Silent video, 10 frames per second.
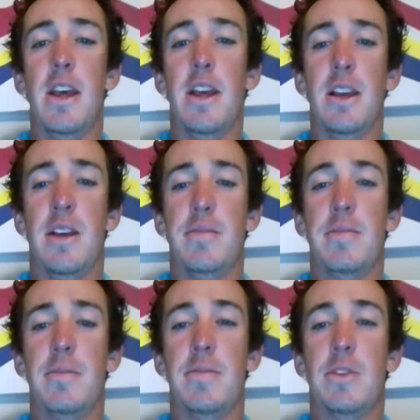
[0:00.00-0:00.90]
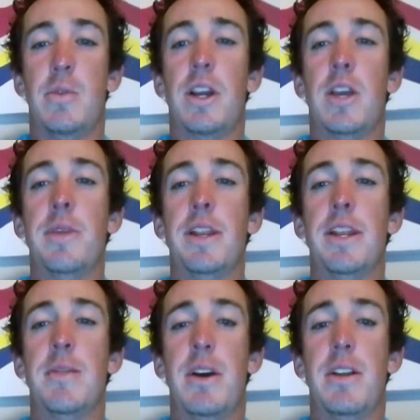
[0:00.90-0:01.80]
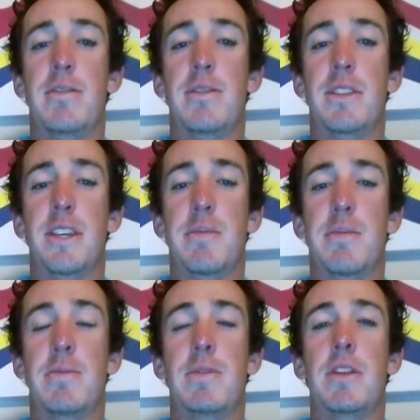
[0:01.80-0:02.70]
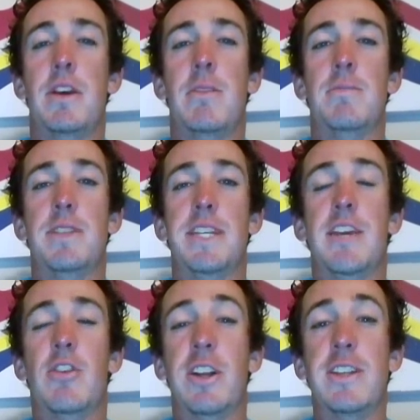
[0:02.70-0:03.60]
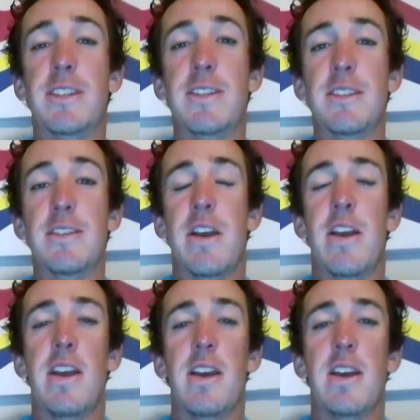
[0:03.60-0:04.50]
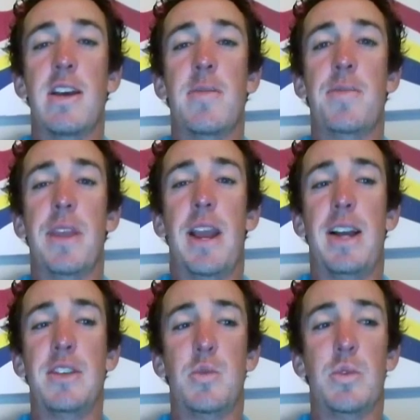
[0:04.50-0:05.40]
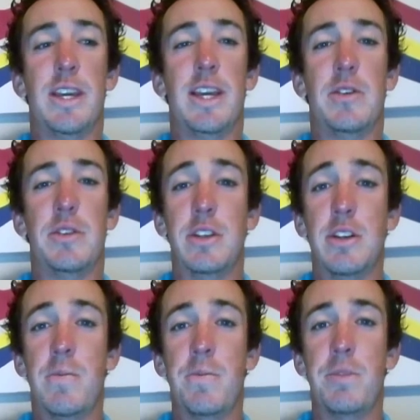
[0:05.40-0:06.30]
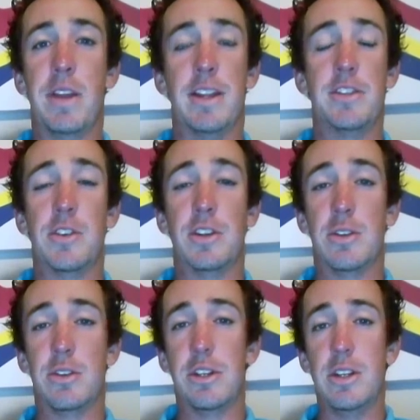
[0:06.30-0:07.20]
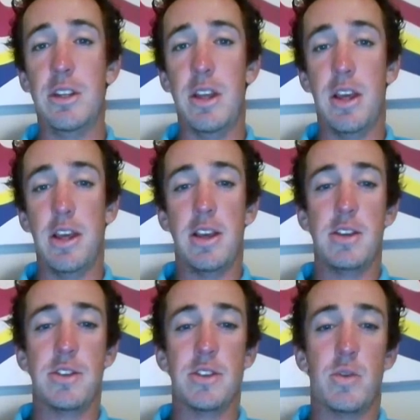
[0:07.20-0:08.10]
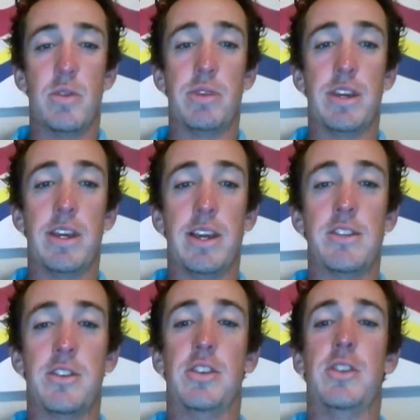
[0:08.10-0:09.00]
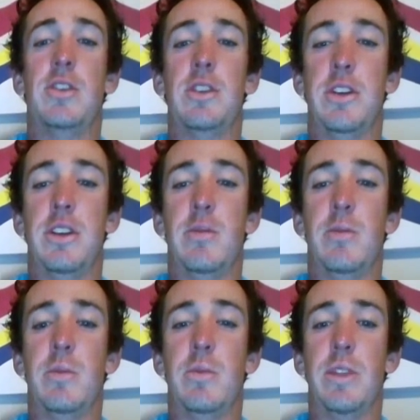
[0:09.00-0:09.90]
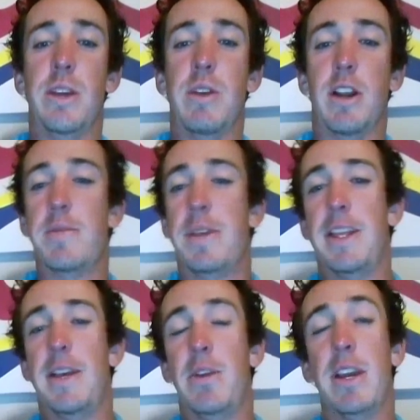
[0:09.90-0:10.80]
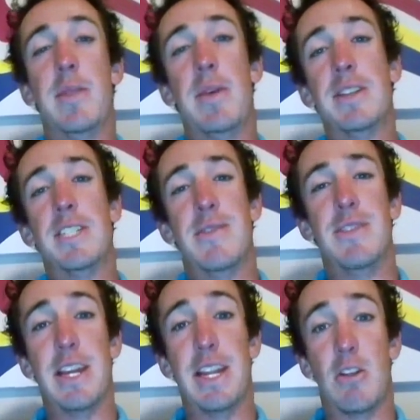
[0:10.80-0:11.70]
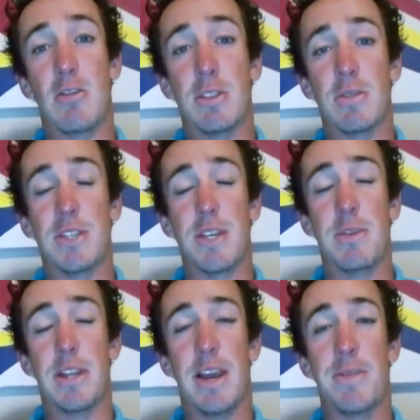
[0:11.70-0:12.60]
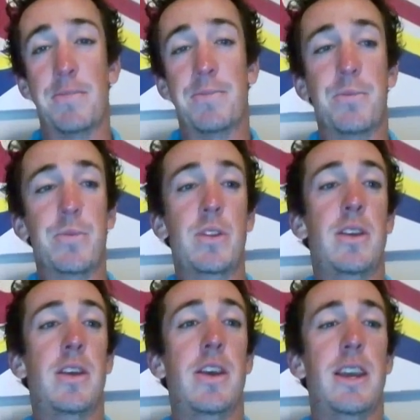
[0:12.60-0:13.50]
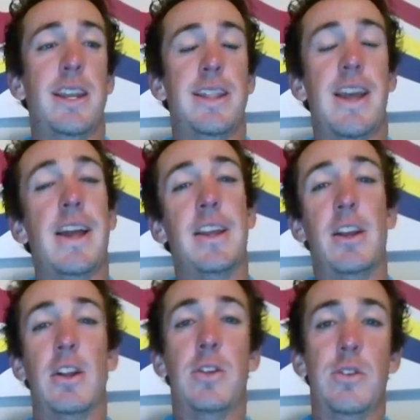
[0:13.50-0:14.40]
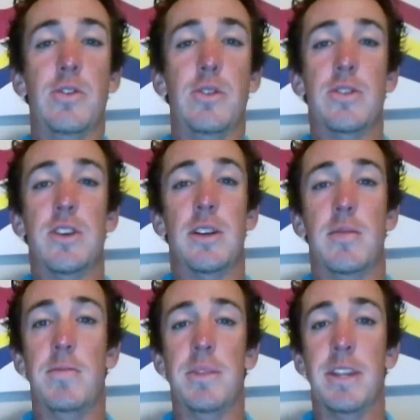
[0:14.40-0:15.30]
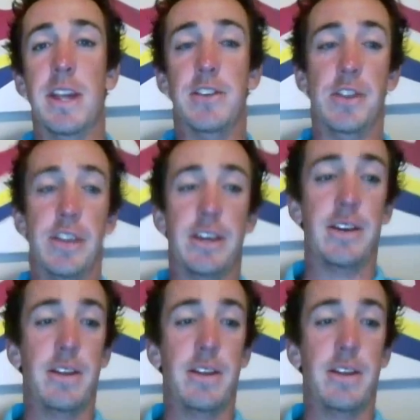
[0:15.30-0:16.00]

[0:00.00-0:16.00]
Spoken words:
the recommended amount of sleep decreases as we get older and enter adulthood. So when we enter adulthood, they recommend that we get about 7 to 8 hours of sleep a day, and that includes the elderly.